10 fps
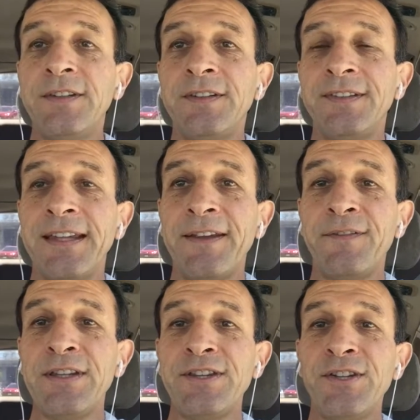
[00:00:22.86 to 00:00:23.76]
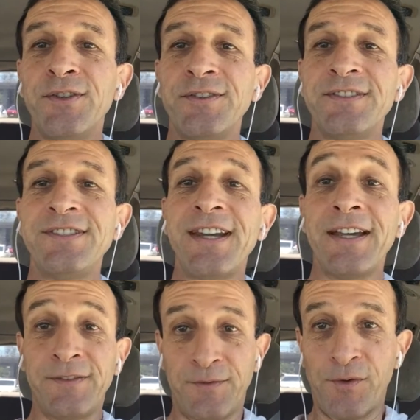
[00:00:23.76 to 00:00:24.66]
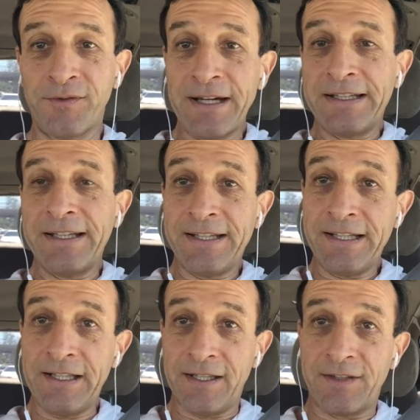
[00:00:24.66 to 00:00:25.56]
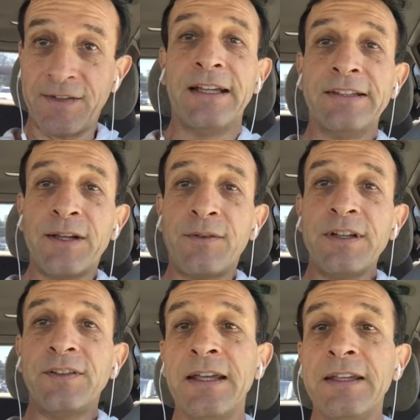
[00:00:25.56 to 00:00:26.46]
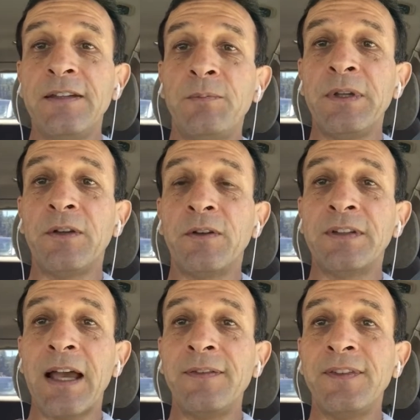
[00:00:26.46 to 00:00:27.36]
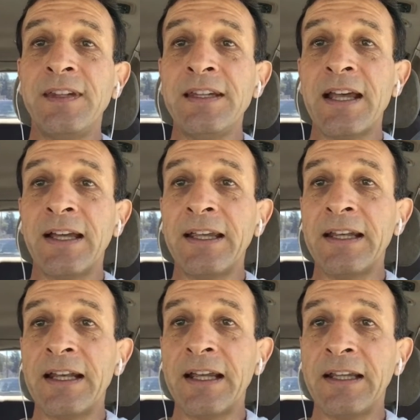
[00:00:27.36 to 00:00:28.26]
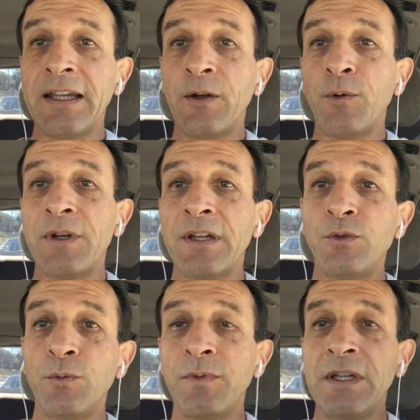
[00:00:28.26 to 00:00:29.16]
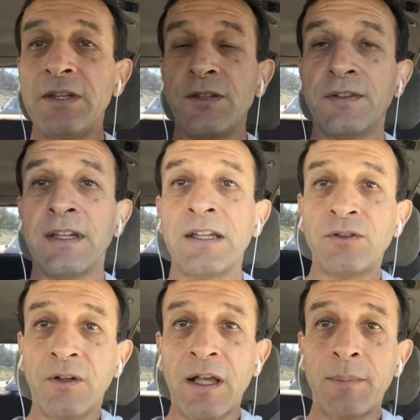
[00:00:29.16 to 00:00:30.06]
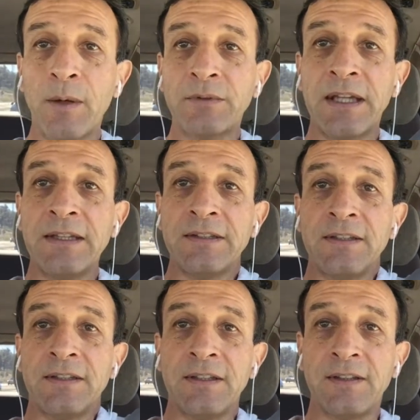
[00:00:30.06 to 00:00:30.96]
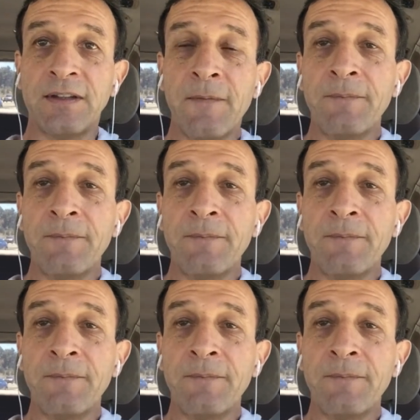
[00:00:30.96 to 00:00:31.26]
is a video just for Reiki Healers. The reason is because I've seen again and again when I do videos and I talk about the entities,